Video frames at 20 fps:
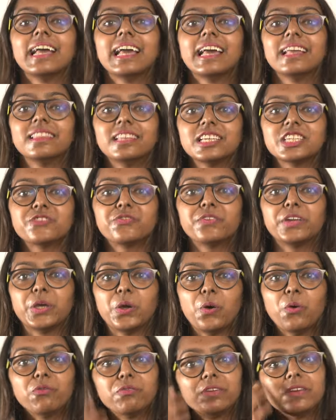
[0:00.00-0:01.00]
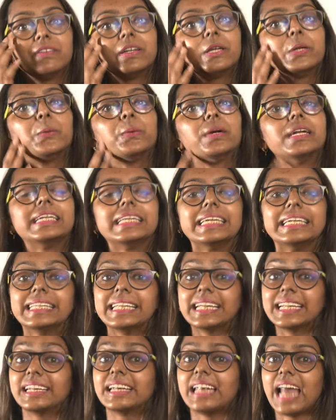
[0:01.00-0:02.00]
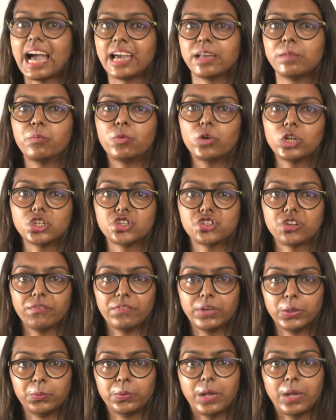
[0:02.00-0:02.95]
In this video, we will do a detailed Lionbridge review.